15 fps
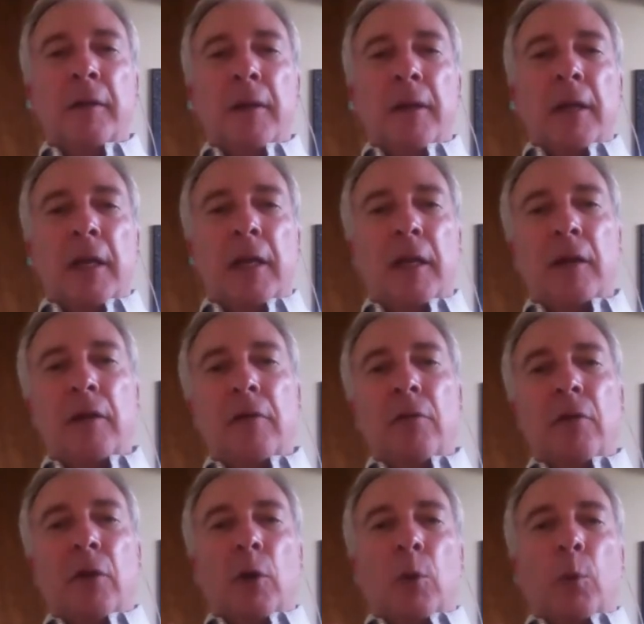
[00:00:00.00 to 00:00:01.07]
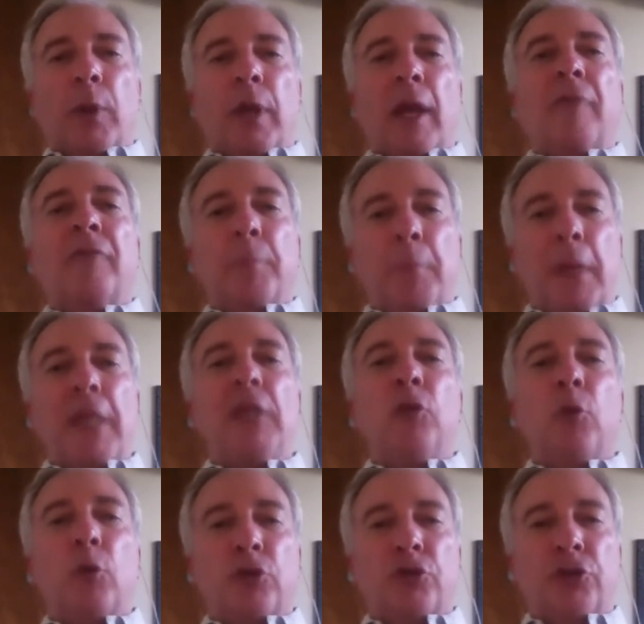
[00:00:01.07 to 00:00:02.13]
Here, we have the
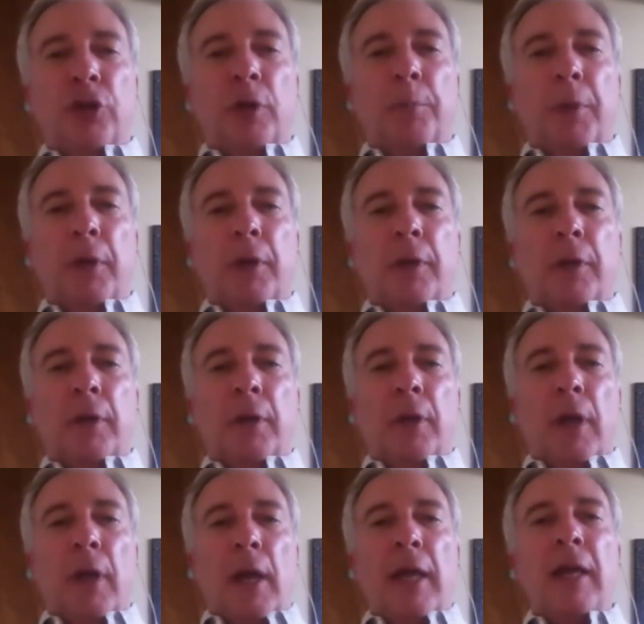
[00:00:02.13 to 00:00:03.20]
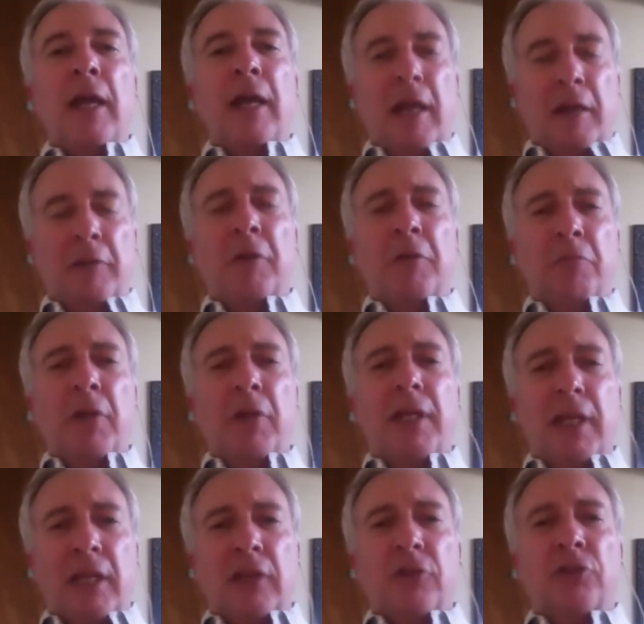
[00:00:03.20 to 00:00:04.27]
mentorship, and it
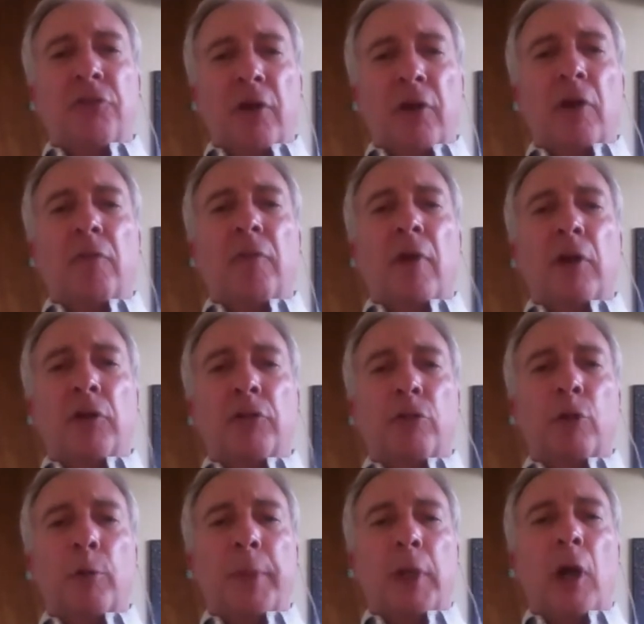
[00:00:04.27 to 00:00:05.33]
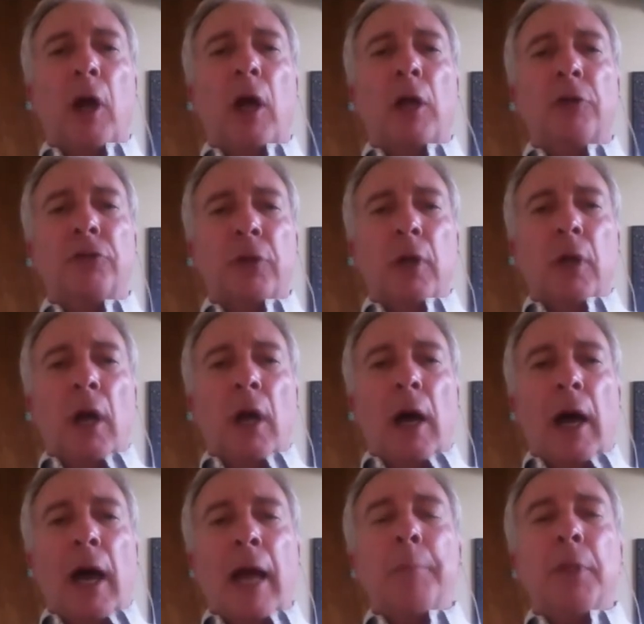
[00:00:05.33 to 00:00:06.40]
really is very true, because
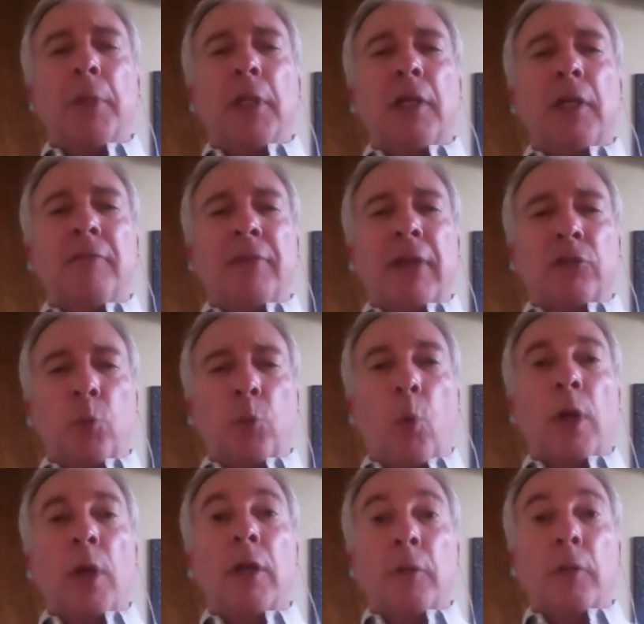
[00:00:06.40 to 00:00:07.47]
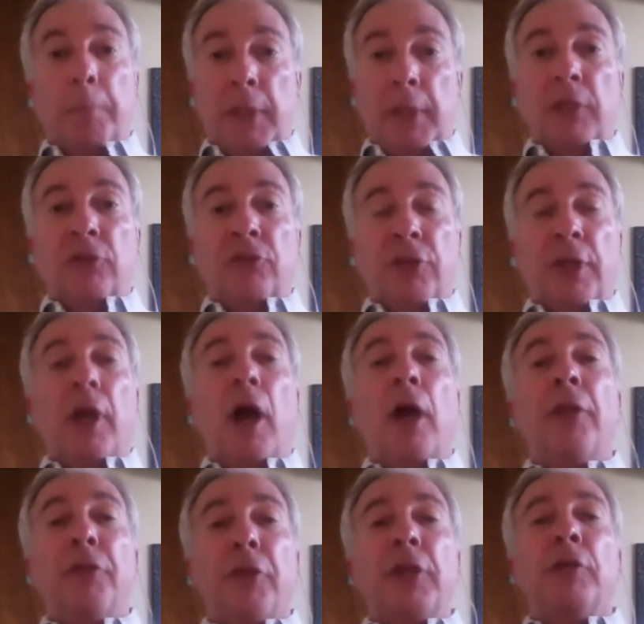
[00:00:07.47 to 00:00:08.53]
I believe that's one of the biggest things,
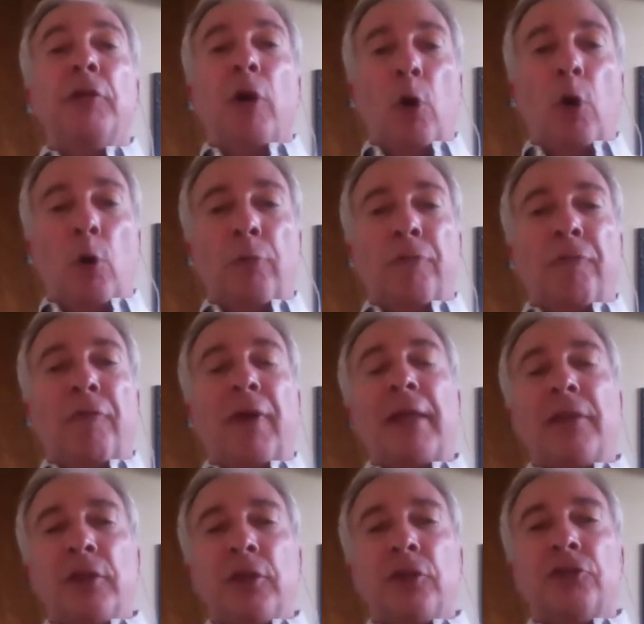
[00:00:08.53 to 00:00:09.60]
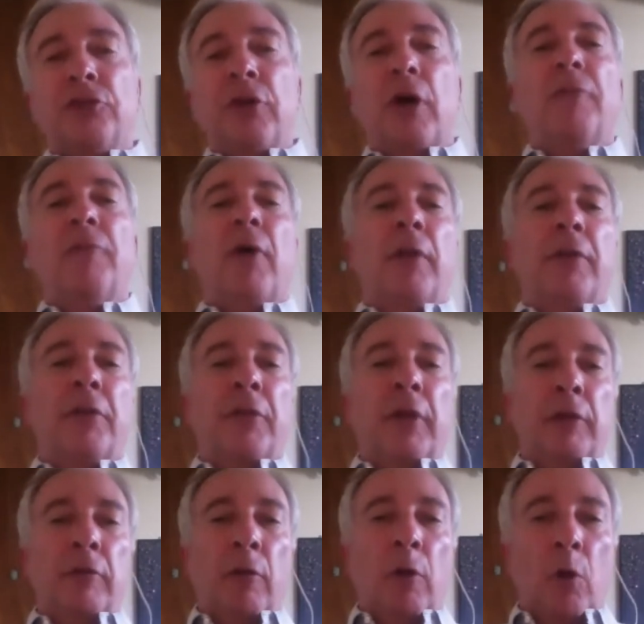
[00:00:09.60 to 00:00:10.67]
other than your own faith in yourself, other
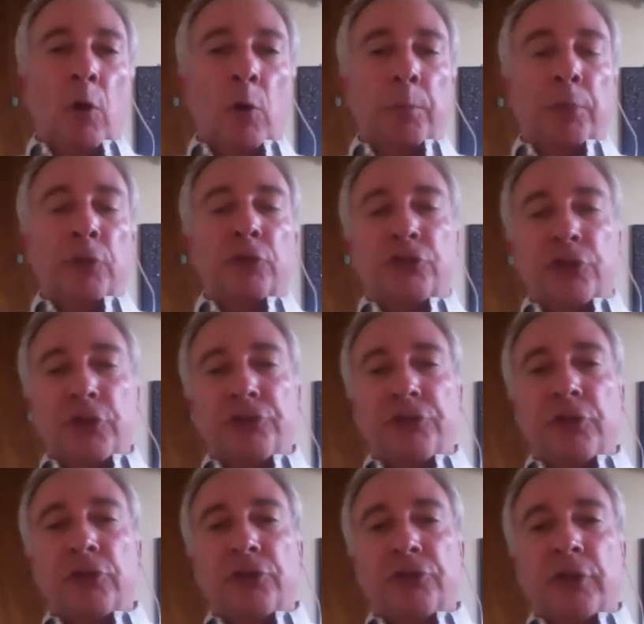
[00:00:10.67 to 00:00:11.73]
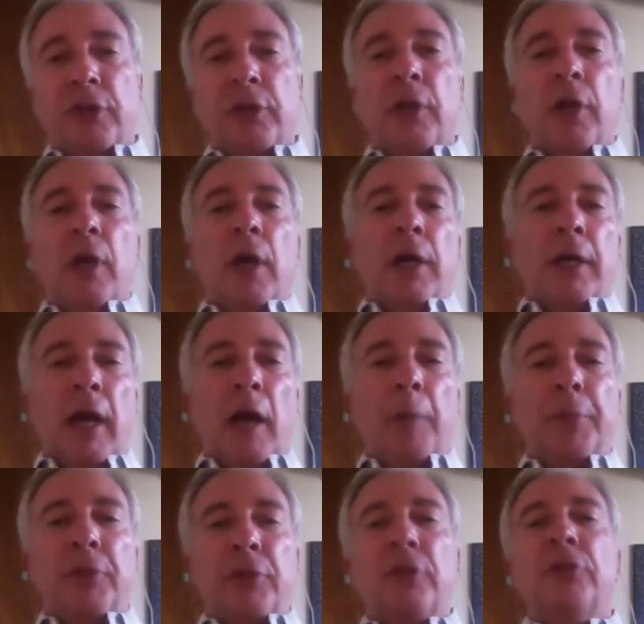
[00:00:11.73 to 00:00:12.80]
than your own persistency,
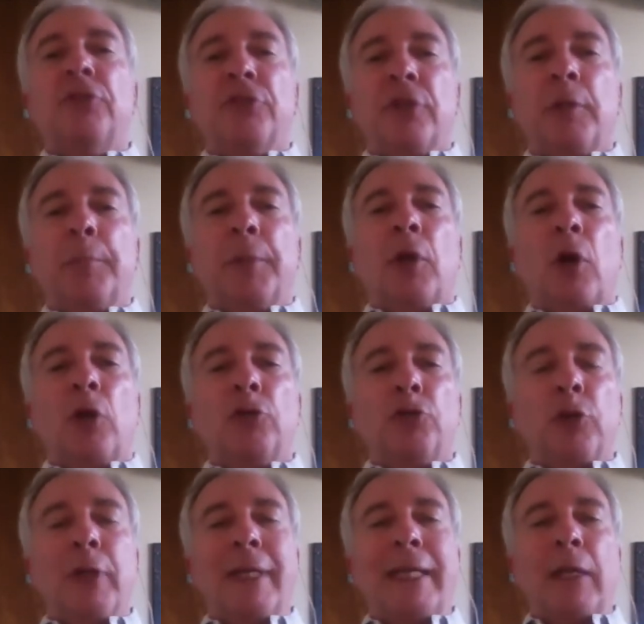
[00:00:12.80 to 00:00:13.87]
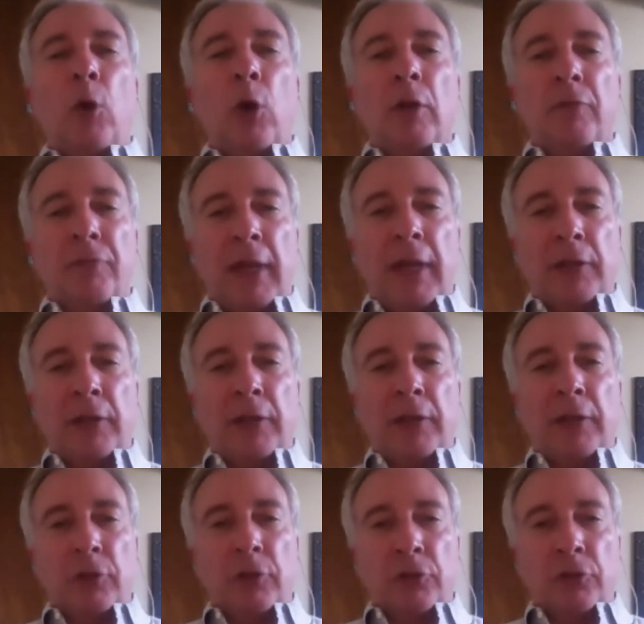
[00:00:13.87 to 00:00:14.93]
competency, because you need all of that
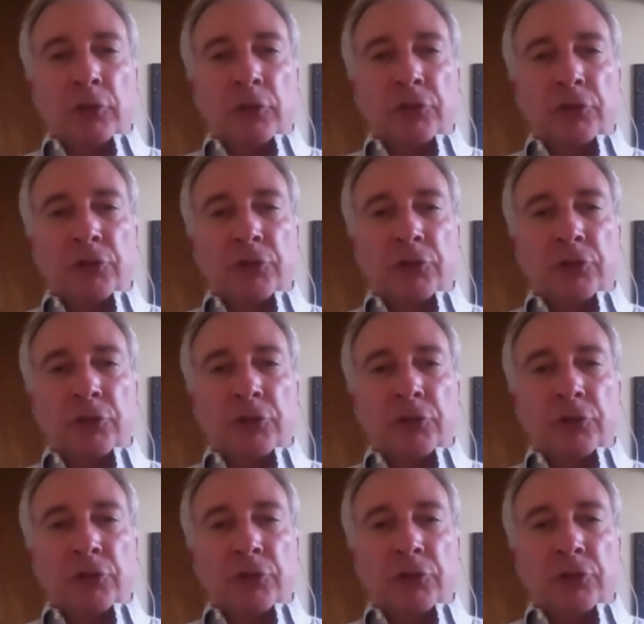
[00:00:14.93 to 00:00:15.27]
yourself.